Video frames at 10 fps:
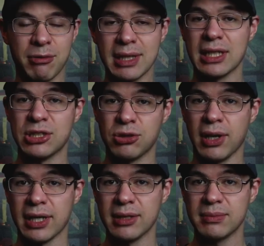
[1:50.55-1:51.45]
I really
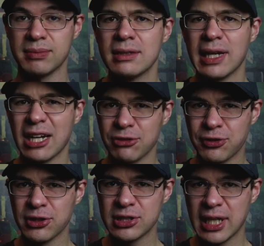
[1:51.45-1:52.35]
enjoyed it. And her
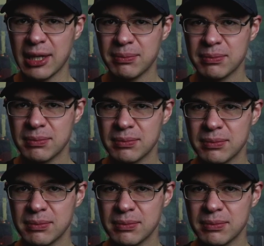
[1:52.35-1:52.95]
first name,